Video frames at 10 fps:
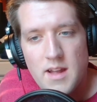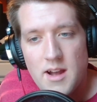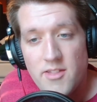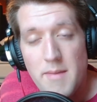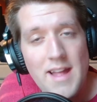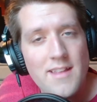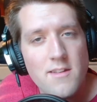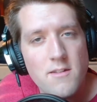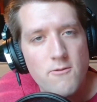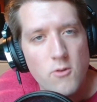the
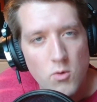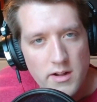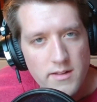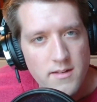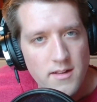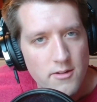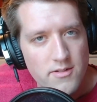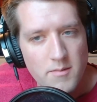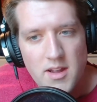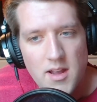Mets, for once,
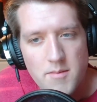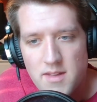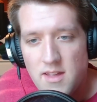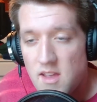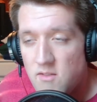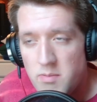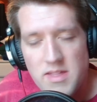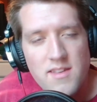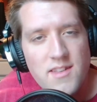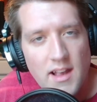sometimes they've
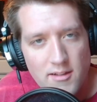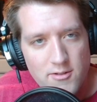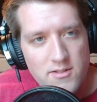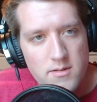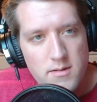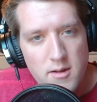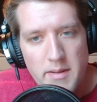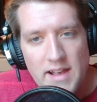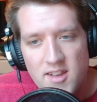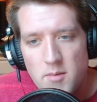been the sellers,
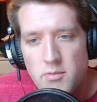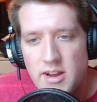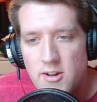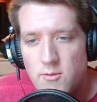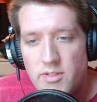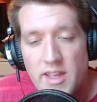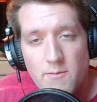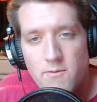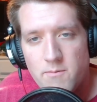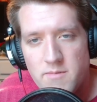past couple of years when
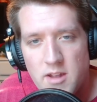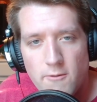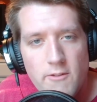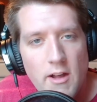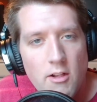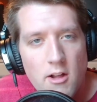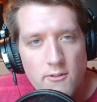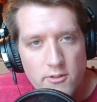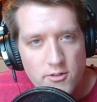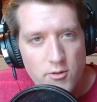they've, fell
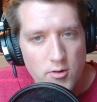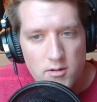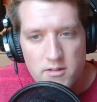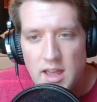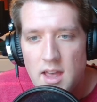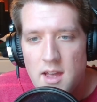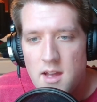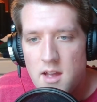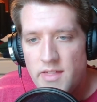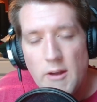off historically.
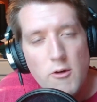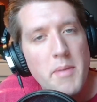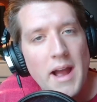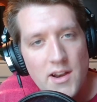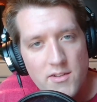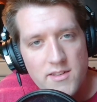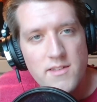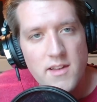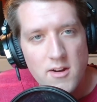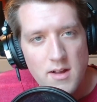They were buyers
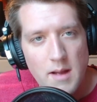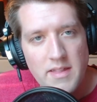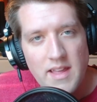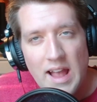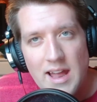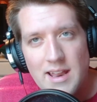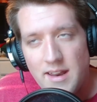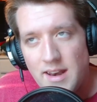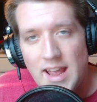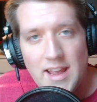this year. I mean, they got
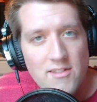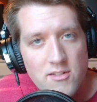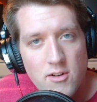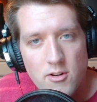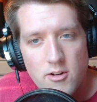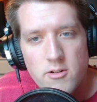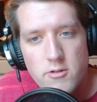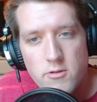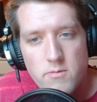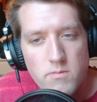an A's starter
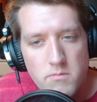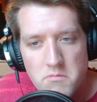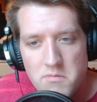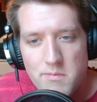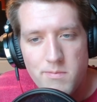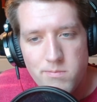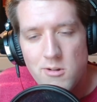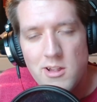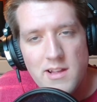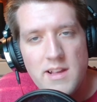who
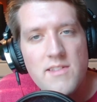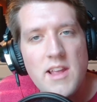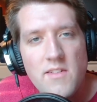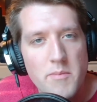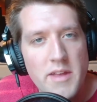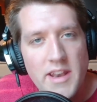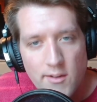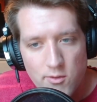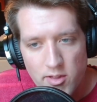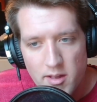will at least eat some
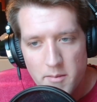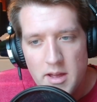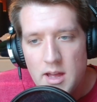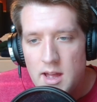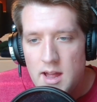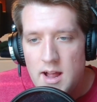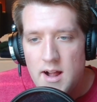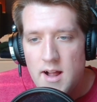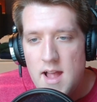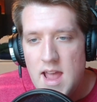innings for them.
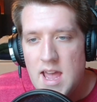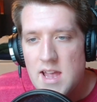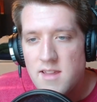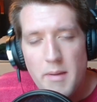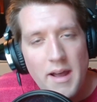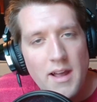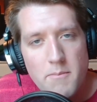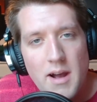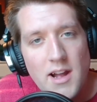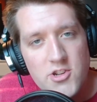And the
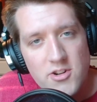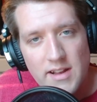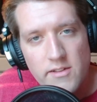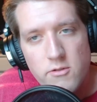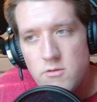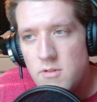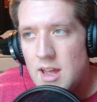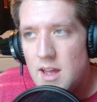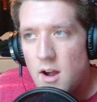Padres, who